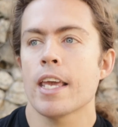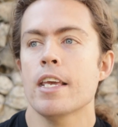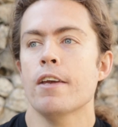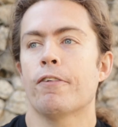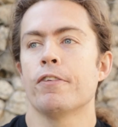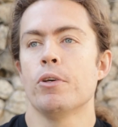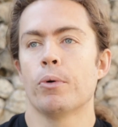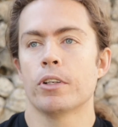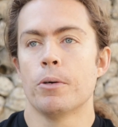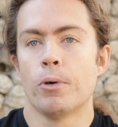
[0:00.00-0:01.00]
If you
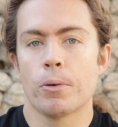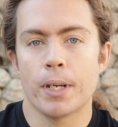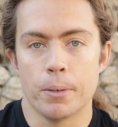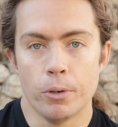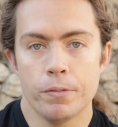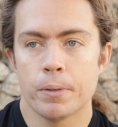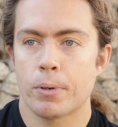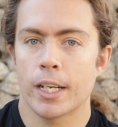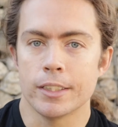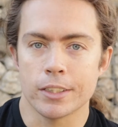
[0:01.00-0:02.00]
want to know more about our movement
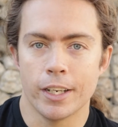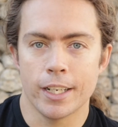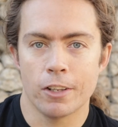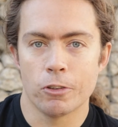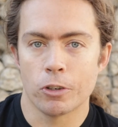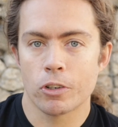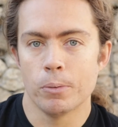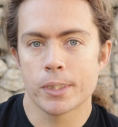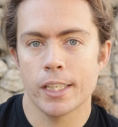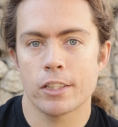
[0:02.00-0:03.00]
practice,
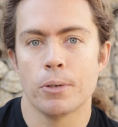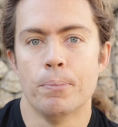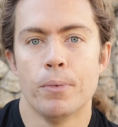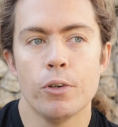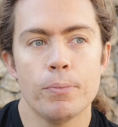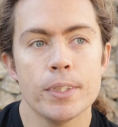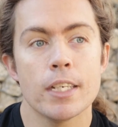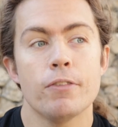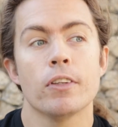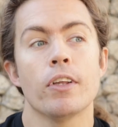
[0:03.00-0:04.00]
ideanthro.com/movement.
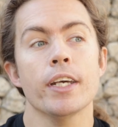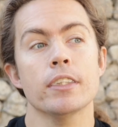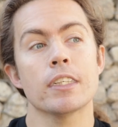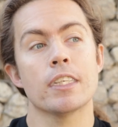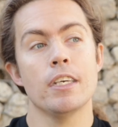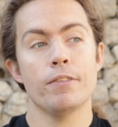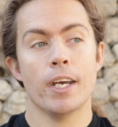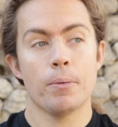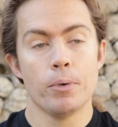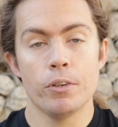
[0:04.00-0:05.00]
If you'd like to give
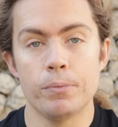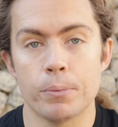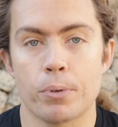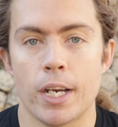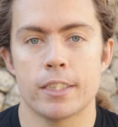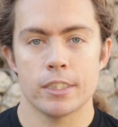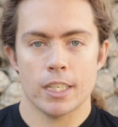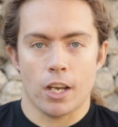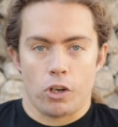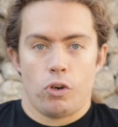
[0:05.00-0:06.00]
our movement practice
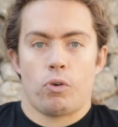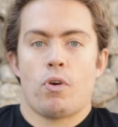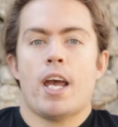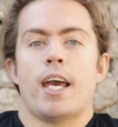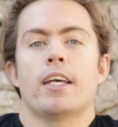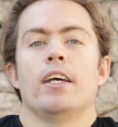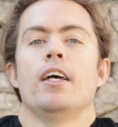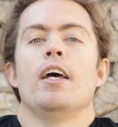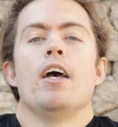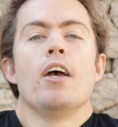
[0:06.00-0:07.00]
a crack,
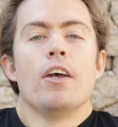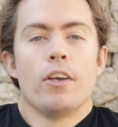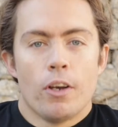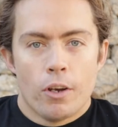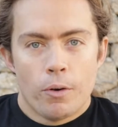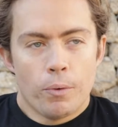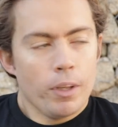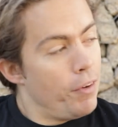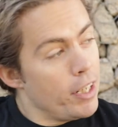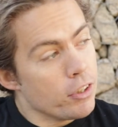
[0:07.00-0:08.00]
well,
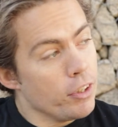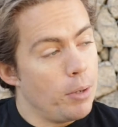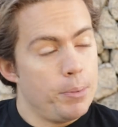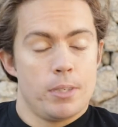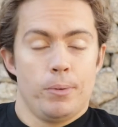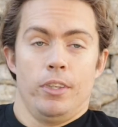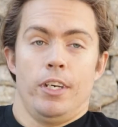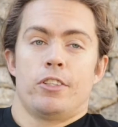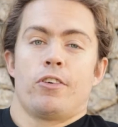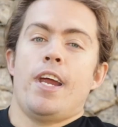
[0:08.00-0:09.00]
eventually there'll be some
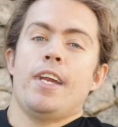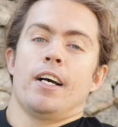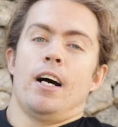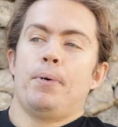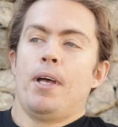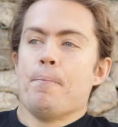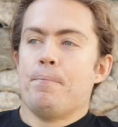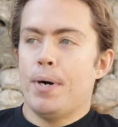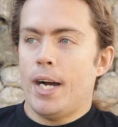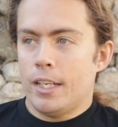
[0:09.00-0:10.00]
online training up.
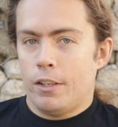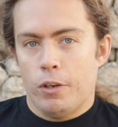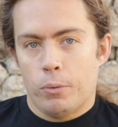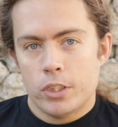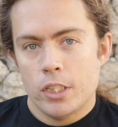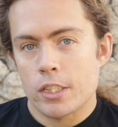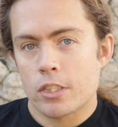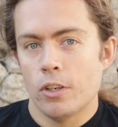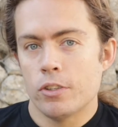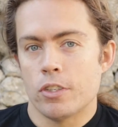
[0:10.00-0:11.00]
But if you're watching this
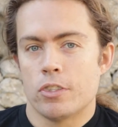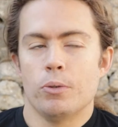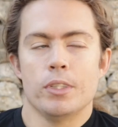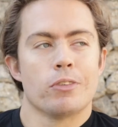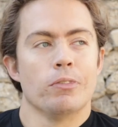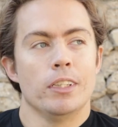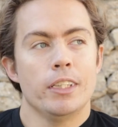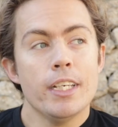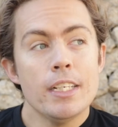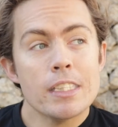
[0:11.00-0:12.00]
closer to its
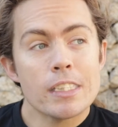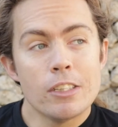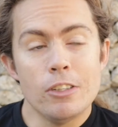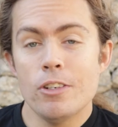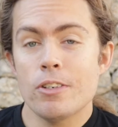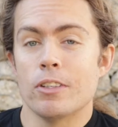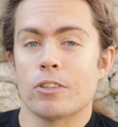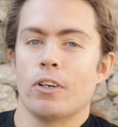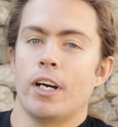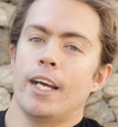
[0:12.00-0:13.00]
release, you can
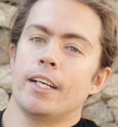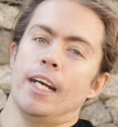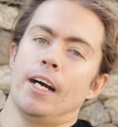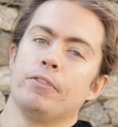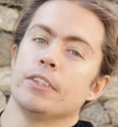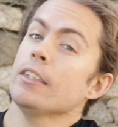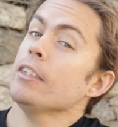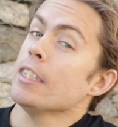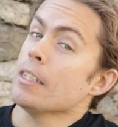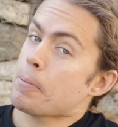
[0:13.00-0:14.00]
try out our
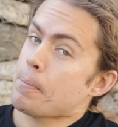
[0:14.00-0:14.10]
facility.